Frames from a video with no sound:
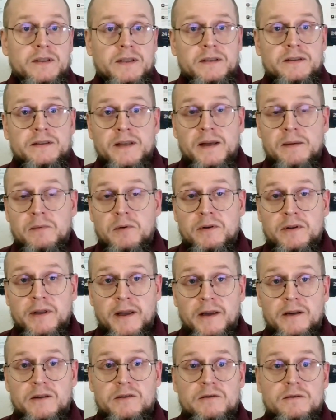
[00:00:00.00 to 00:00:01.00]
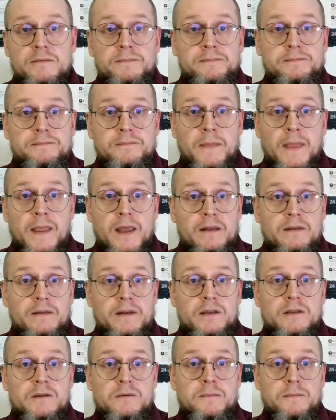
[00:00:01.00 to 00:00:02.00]
interpretation in
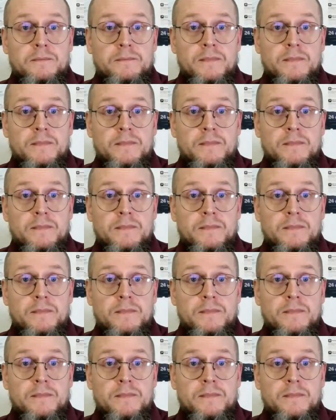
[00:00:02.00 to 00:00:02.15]
this,